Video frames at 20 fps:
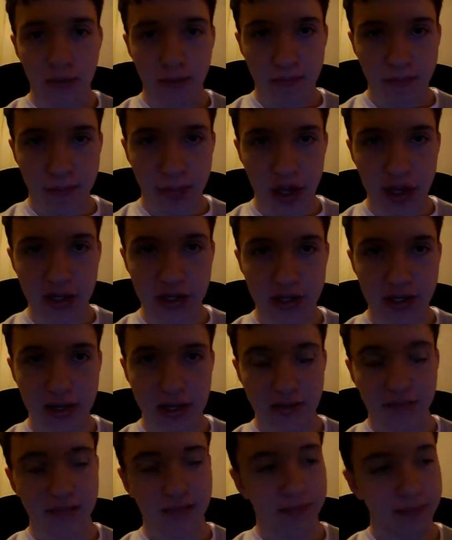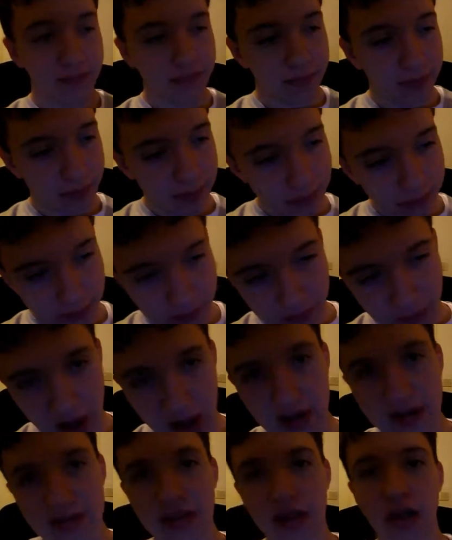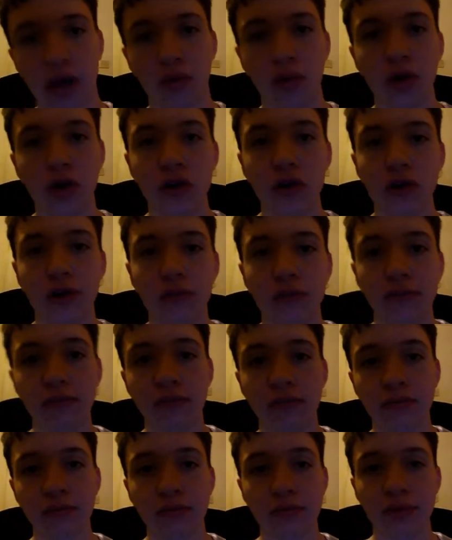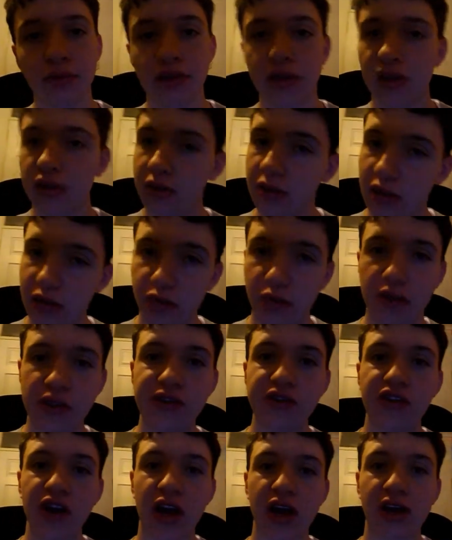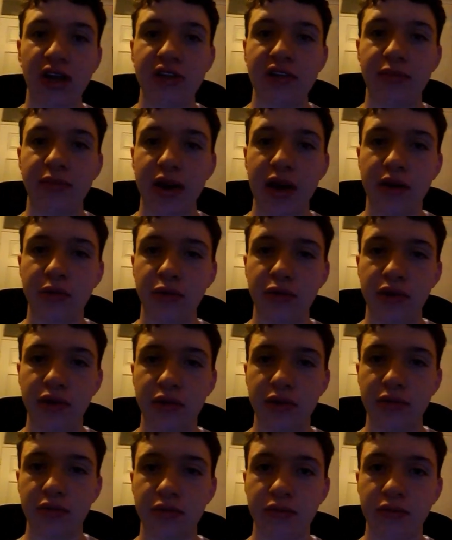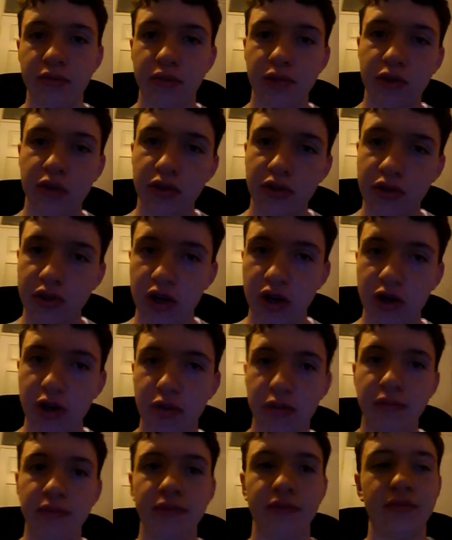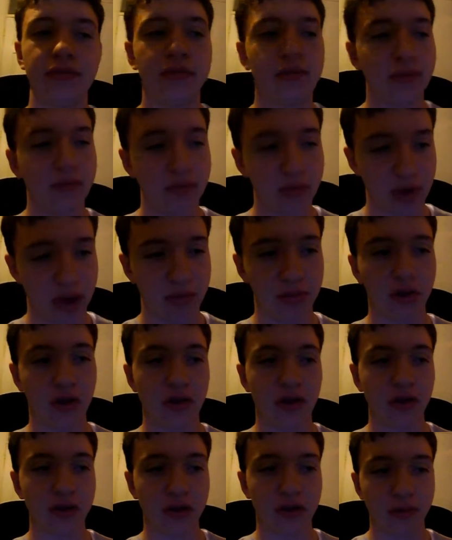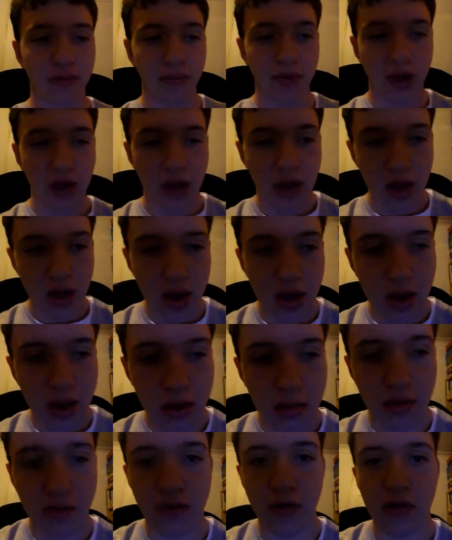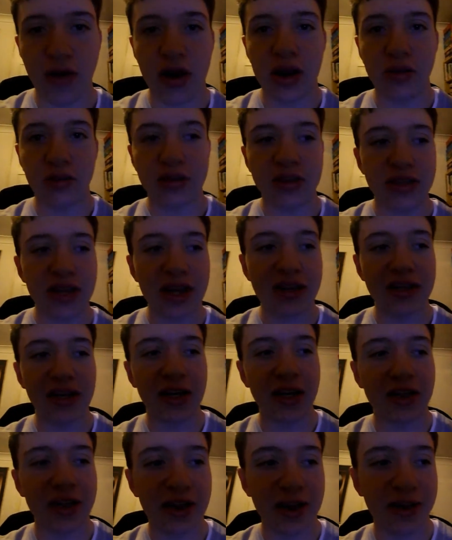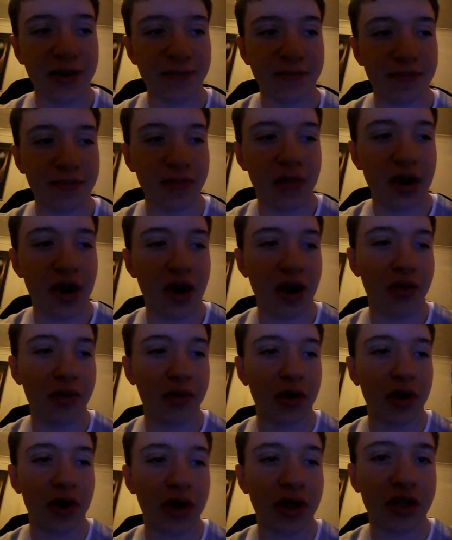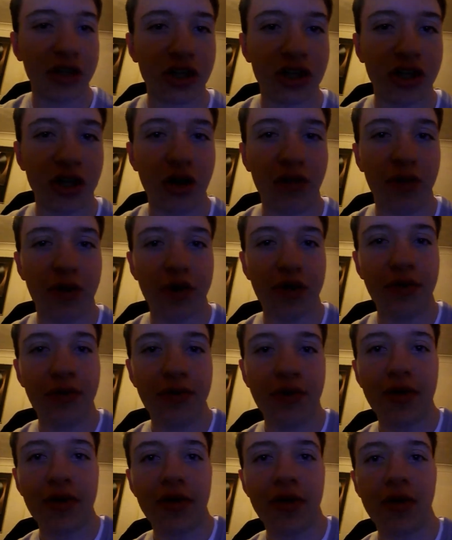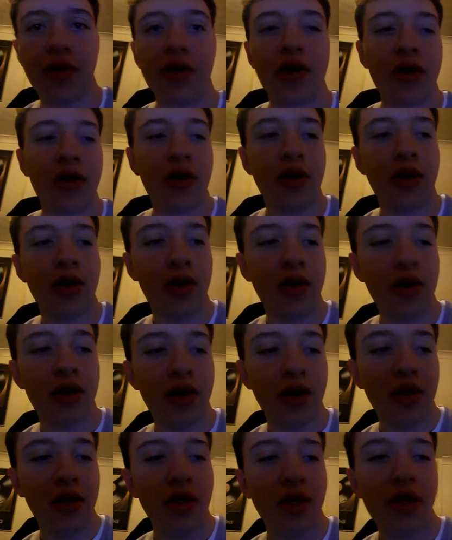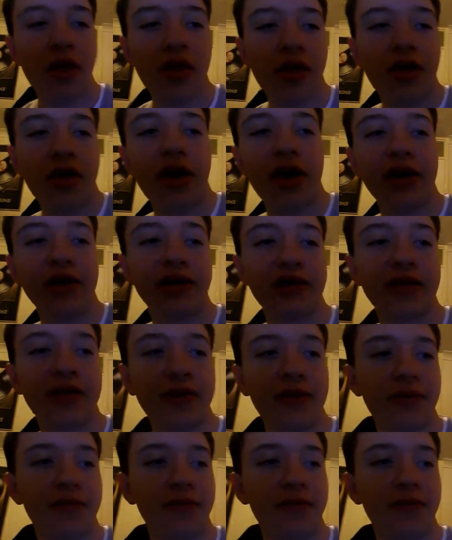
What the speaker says: But I said I would. That's what this channel is about. So I'm going to. Before anyone says anything, I would like to show you this.